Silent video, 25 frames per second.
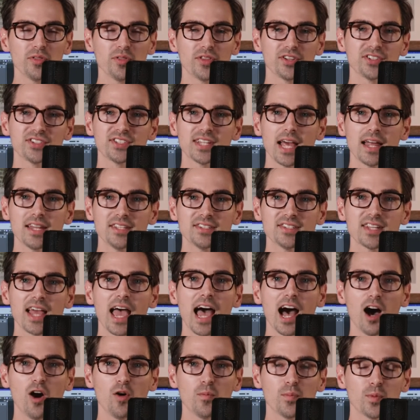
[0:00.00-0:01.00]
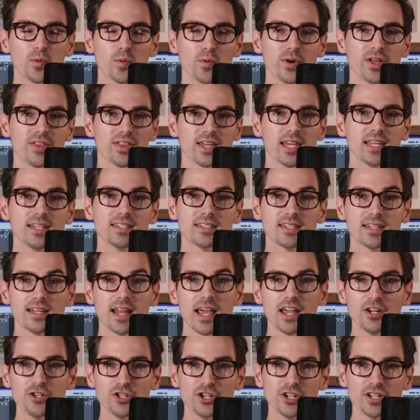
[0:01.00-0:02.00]
This tends to help with
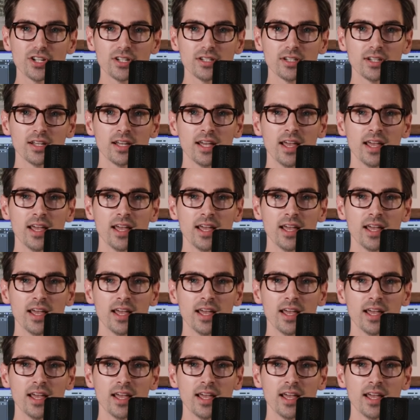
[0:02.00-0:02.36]
intonation.